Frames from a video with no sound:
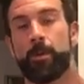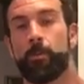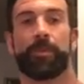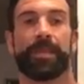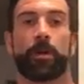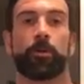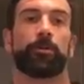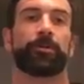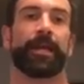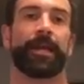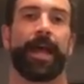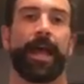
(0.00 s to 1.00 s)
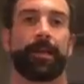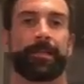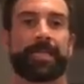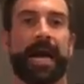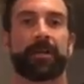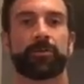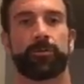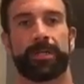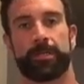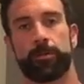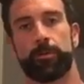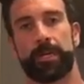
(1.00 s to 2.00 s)
when they heard that I had a
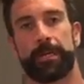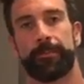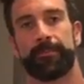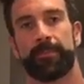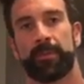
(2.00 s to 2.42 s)
doctorate degree.